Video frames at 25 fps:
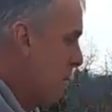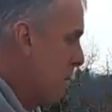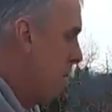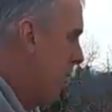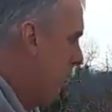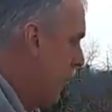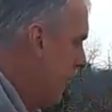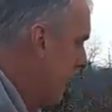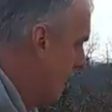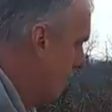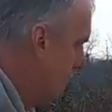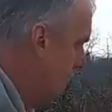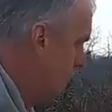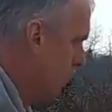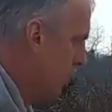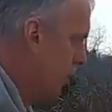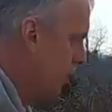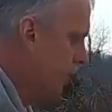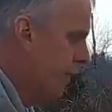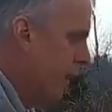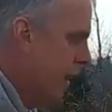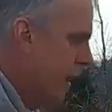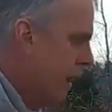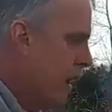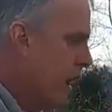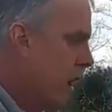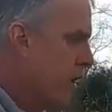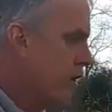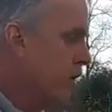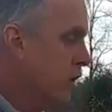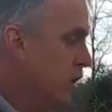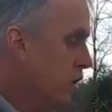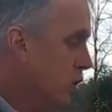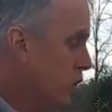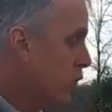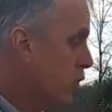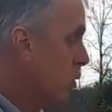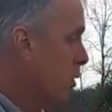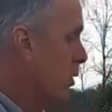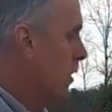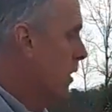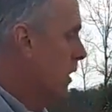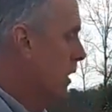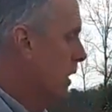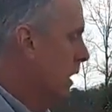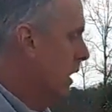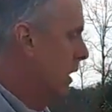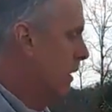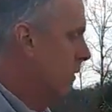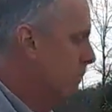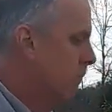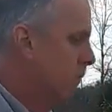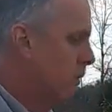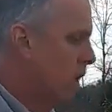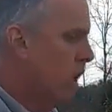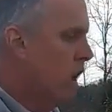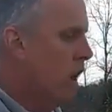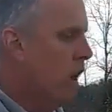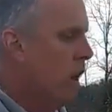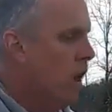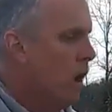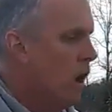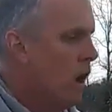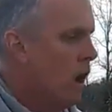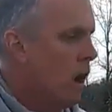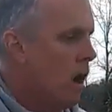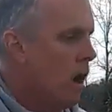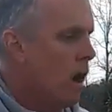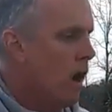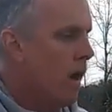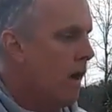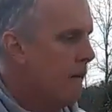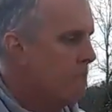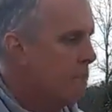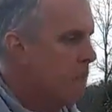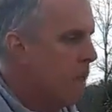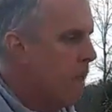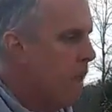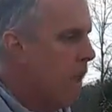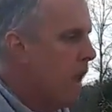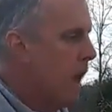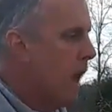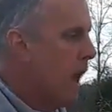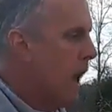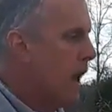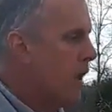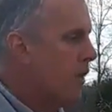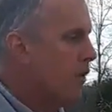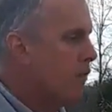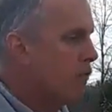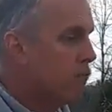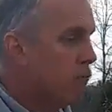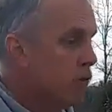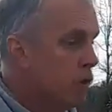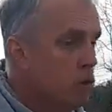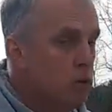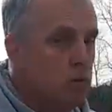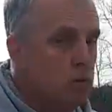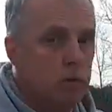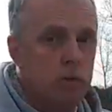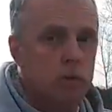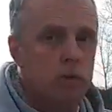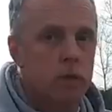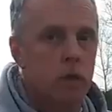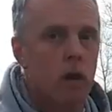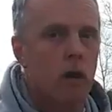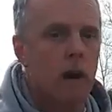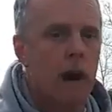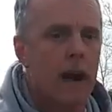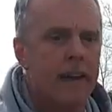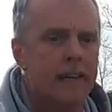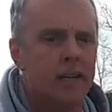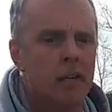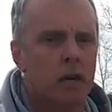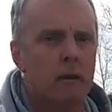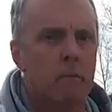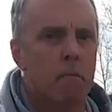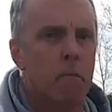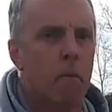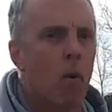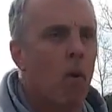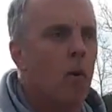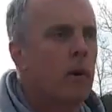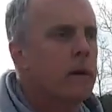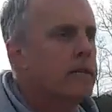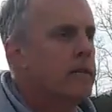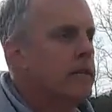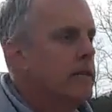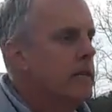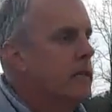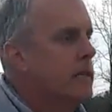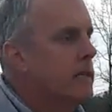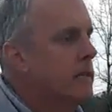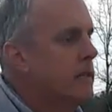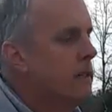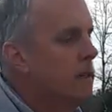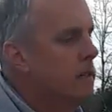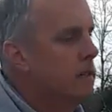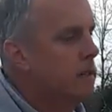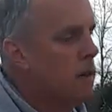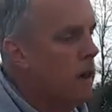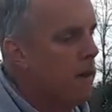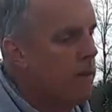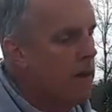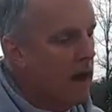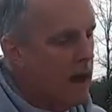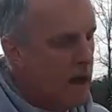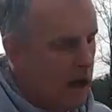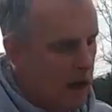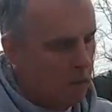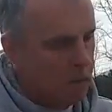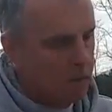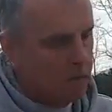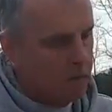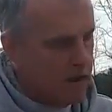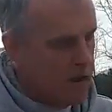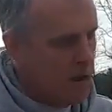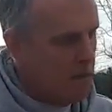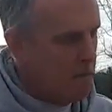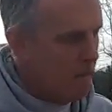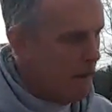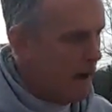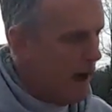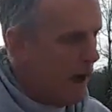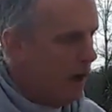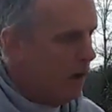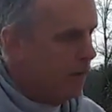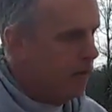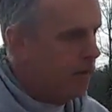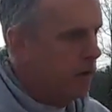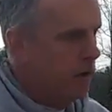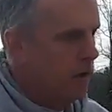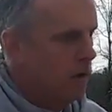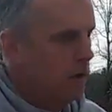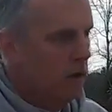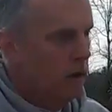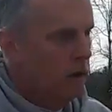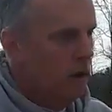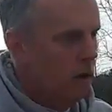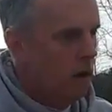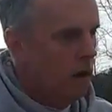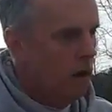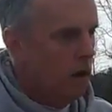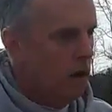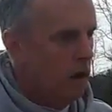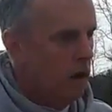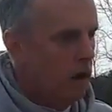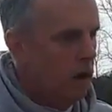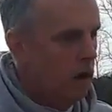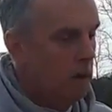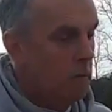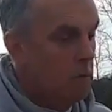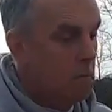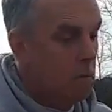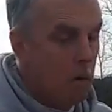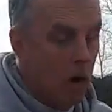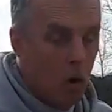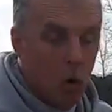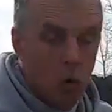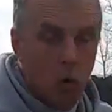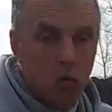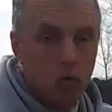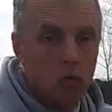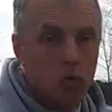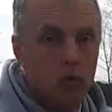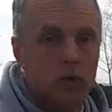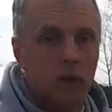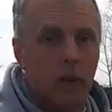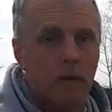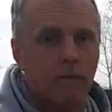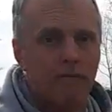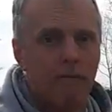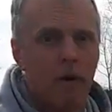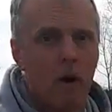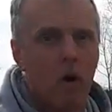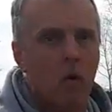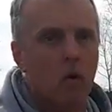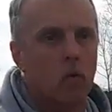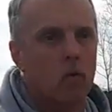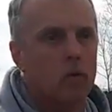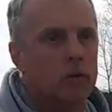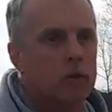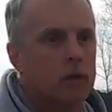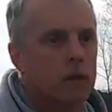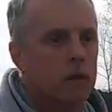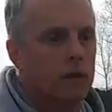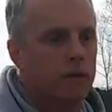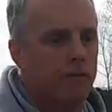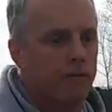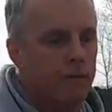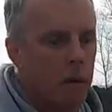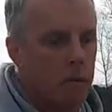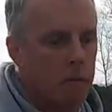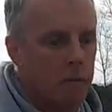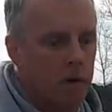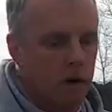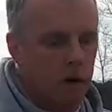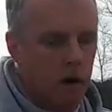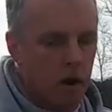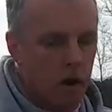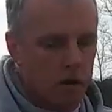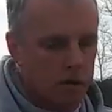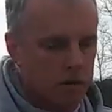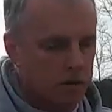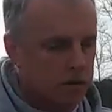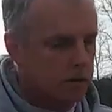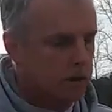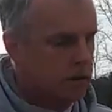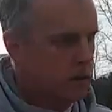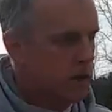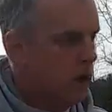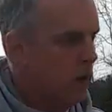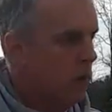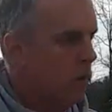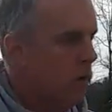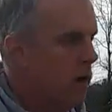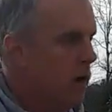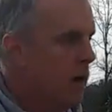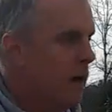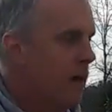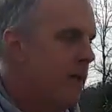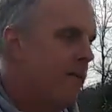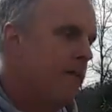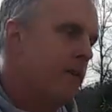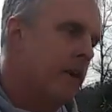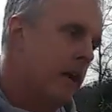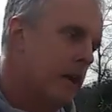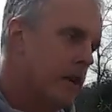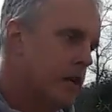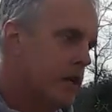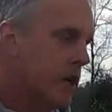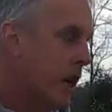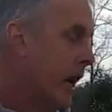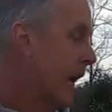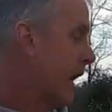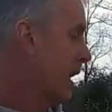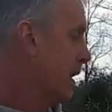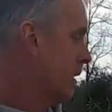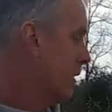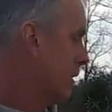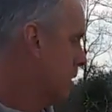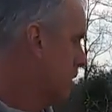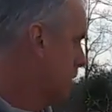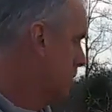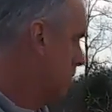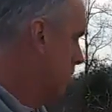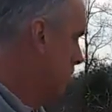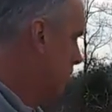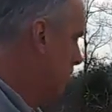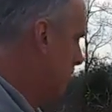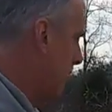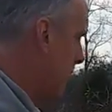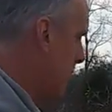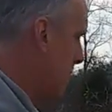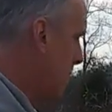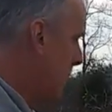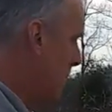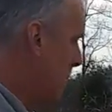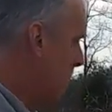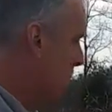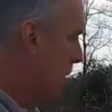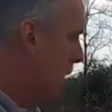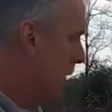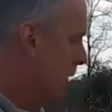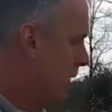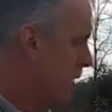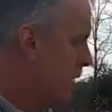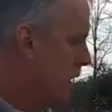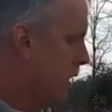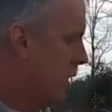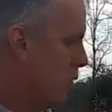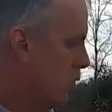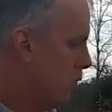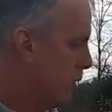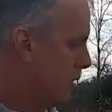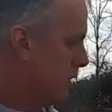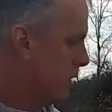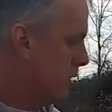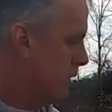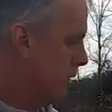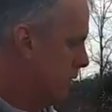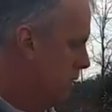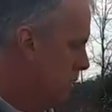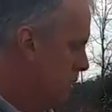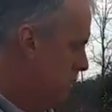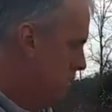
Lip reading: plant. It's very unusual looking. And the roots are actually poisonous, so they help keep out moles and voles from the garden. So if you get a chance, I recommend putting those